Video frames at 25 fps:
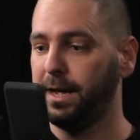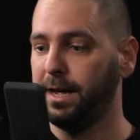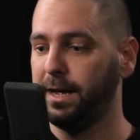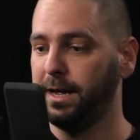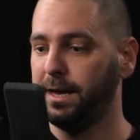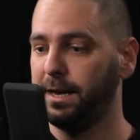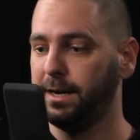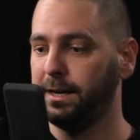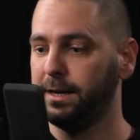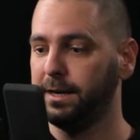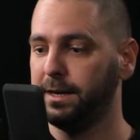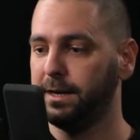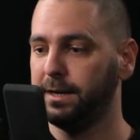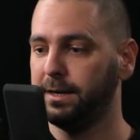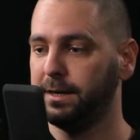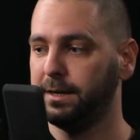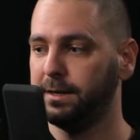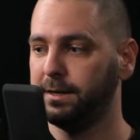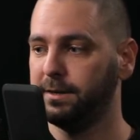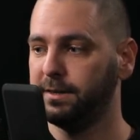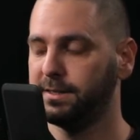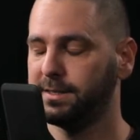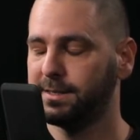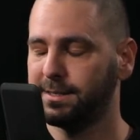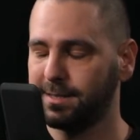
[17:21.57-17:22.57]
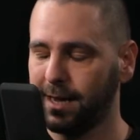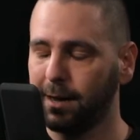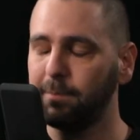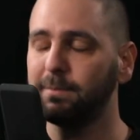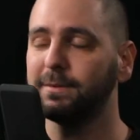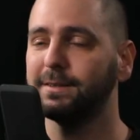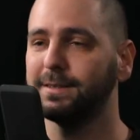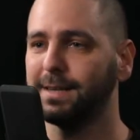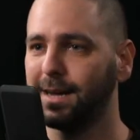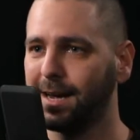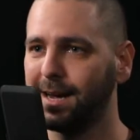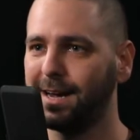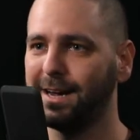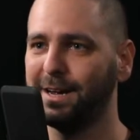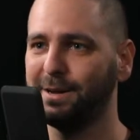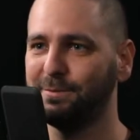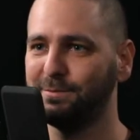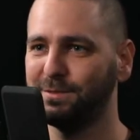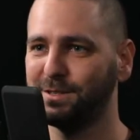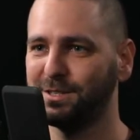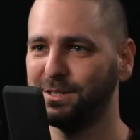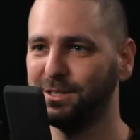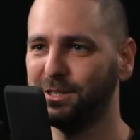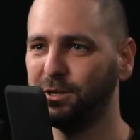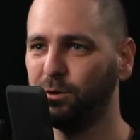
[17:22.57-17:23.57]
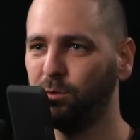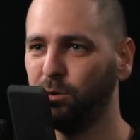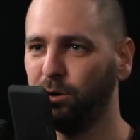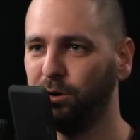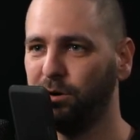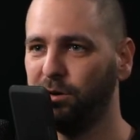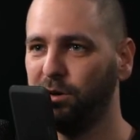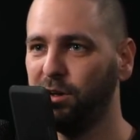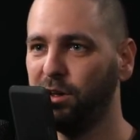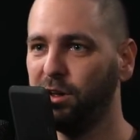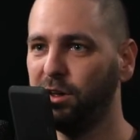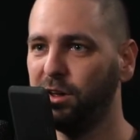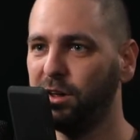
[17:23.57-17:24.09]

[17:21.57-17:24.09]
and sometimes there were